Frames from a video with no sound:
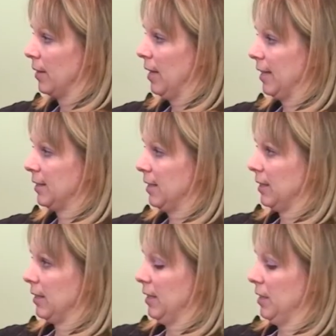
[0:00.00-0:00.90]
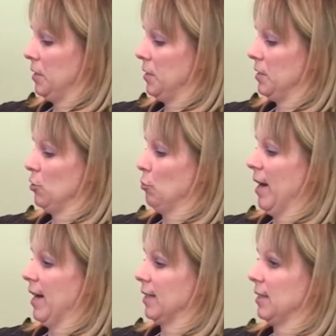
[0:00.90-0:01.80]
Exhale, hinge
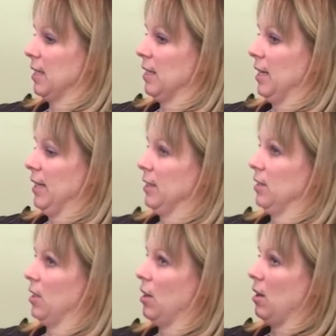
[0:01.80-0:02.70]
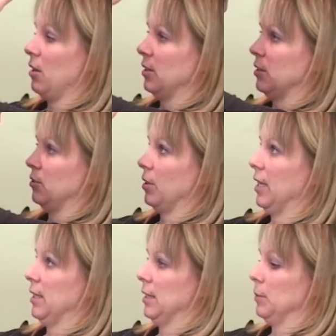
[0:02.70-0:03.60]
back, stay nice and tall,
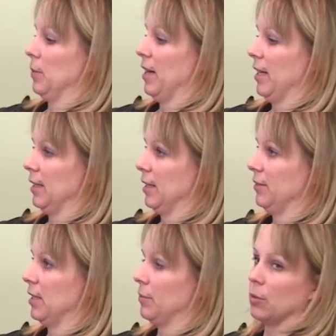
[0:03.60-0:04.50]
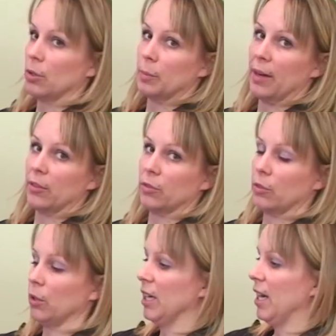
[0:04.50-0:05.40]
straight spine, lift up through your pelvic
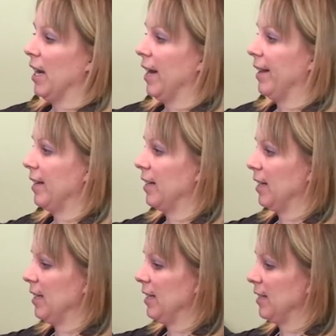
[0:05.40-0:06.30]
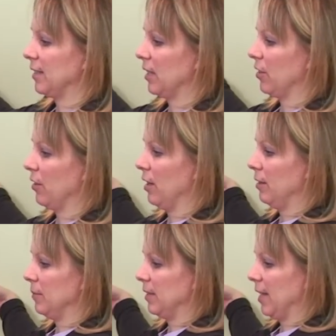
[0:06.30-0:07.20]
floor, and then inhale, take your
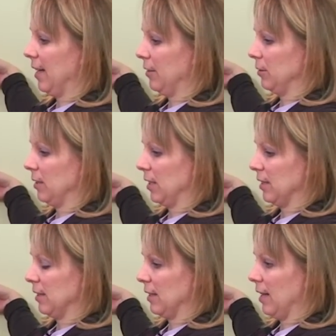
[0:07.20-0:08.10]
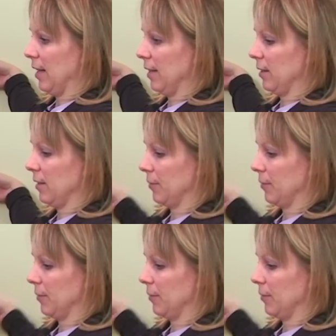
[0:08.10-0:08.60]
arms out to the side.